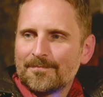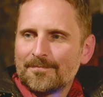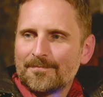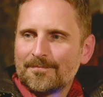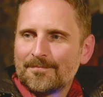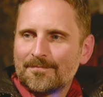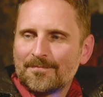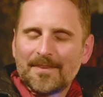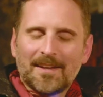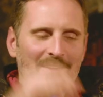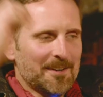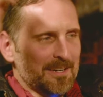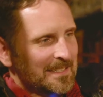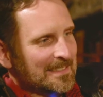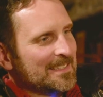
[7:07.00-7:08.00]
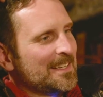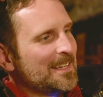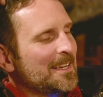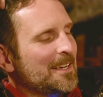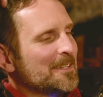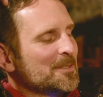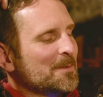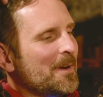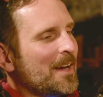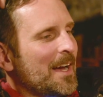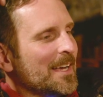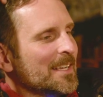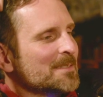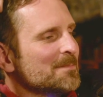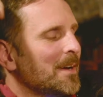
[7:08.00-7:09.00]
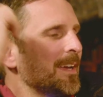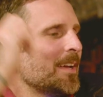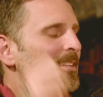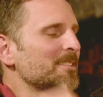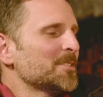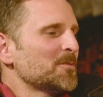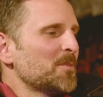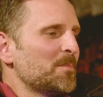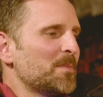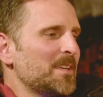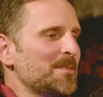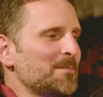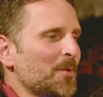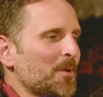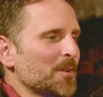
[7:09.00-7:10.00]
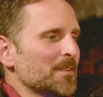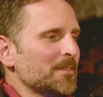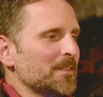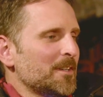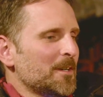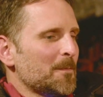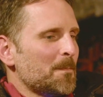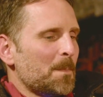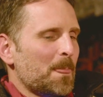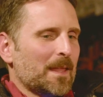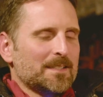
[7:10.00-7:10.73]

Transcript: for the media. All right. Okay. So my, I guess my answer will be more of a,